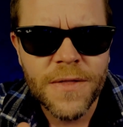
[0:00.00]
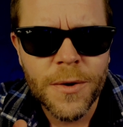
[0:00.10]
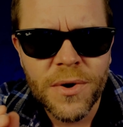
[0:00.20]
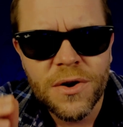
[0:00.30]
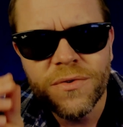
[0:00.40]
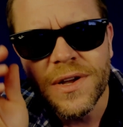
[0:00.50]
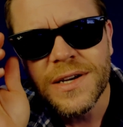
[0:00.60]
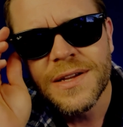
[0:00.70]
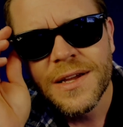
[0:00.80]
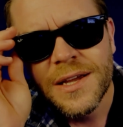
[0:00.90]
They're
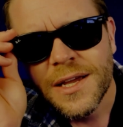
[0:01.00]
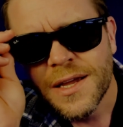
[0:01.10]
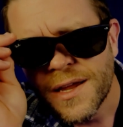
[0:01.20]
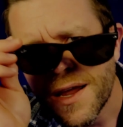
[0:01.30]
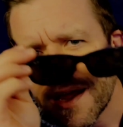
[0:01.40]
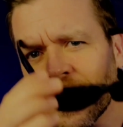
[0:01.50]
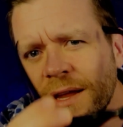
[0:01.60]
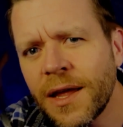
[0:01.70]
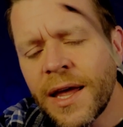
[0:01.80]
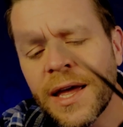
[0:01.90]
perfect.
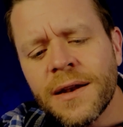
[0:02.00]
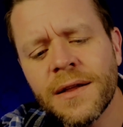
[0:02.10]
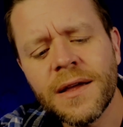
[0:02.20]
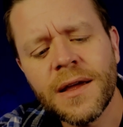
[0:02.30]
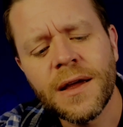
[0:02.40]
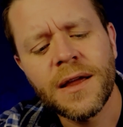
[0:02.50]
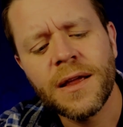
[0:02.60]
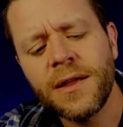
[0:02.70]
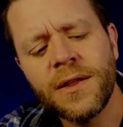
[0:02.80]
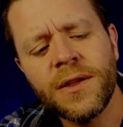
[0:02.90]
And
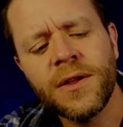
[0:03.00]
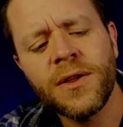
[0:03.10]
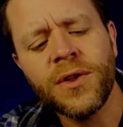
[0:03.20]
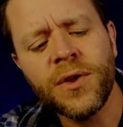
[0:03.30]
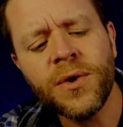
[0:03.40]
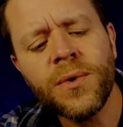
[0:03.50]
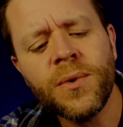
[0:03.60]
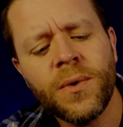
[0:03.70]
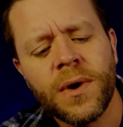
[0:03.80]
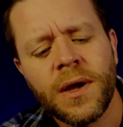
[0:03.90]

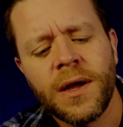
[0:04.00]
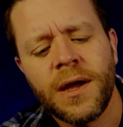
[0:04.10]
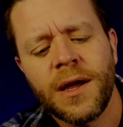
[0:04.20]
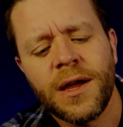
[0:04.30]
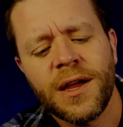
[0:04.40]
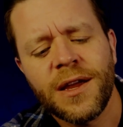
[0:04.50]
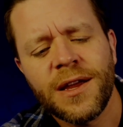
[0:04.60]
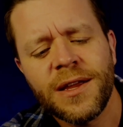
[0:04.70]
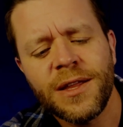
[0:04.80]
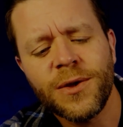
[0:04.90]
you
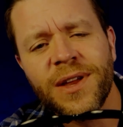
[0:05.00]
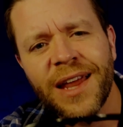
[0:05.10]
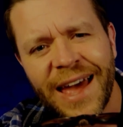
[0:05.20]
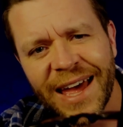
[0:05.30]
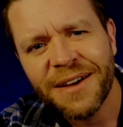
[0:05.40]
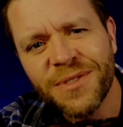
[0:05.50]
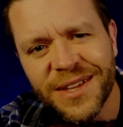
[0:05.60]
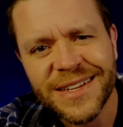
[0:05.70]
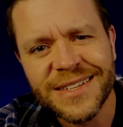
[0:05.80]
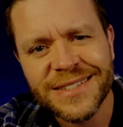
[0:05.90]
you can have
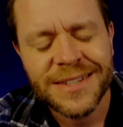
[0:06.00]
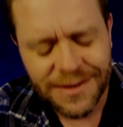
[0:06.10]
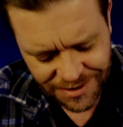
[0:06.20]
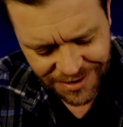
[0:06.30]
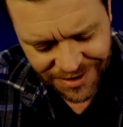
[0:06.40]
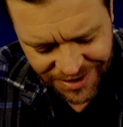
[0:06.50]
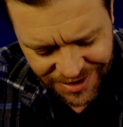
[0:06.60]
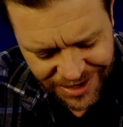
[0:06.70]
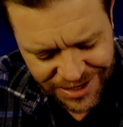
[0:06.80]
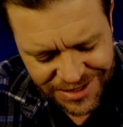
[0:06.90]
these
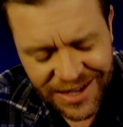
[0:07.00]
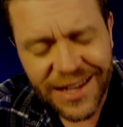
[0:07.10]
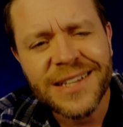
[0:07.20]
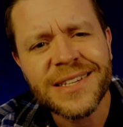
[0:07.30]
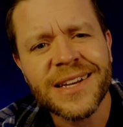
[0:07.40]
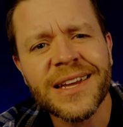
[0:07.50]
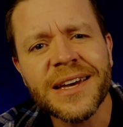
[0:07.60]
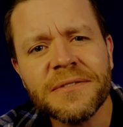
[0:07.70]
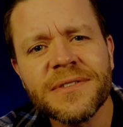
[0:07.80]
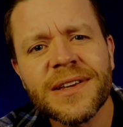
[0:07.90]
as a
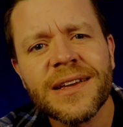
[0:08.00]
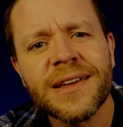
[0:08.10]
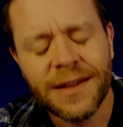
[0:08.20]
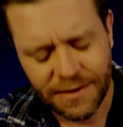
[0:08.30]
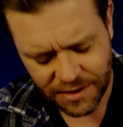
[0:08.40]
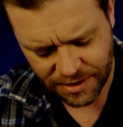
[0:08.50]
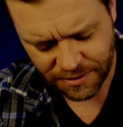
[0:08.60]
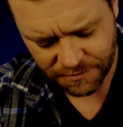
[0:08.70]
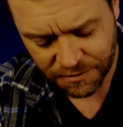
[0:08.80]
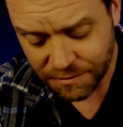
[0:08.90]
gift
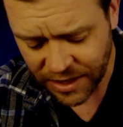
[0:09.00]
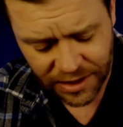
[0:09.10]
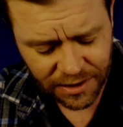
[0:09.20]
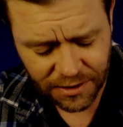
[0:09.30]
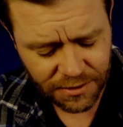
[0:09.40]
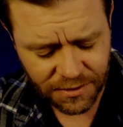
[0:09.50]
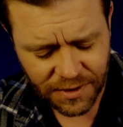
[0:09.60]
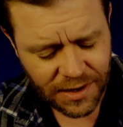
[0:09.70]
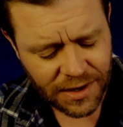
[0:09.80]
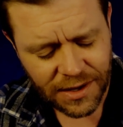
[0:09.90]
from me to you,
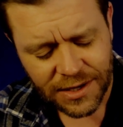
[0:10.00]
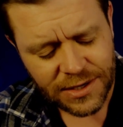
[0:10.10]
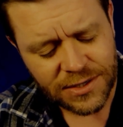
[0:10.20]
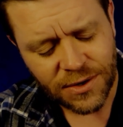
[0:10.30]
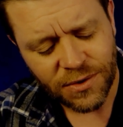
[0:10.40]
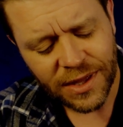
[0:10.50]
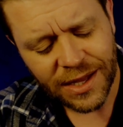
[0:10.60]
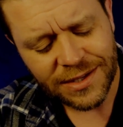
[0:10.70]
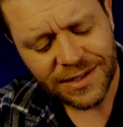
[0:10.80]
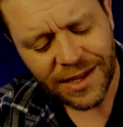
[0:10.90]
so
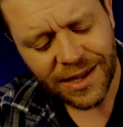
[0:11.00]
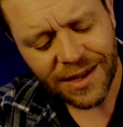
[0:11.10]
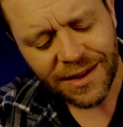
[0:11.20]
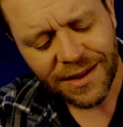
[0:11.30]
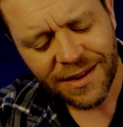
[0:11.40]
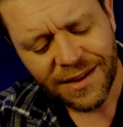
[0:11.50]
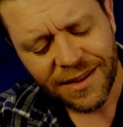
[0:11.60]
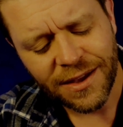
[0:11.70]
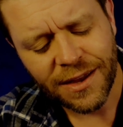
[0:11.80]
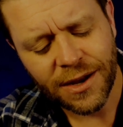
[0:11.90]
that
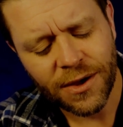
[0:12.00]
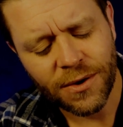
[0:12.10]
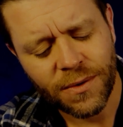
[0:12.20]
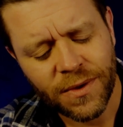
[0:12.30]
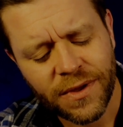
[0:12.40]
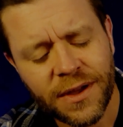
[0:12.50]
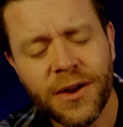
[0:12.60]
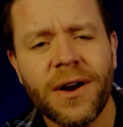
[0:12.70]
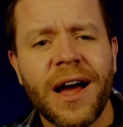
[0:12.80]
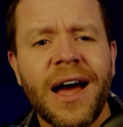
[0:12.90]
you know,
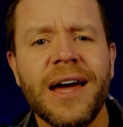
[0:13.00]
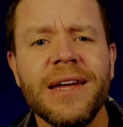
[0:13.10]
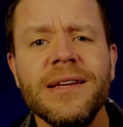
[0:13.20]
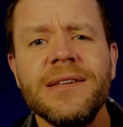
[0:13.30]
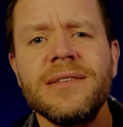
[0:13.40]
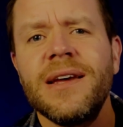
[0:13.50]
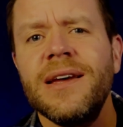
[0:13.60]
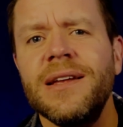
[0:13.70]
your eyes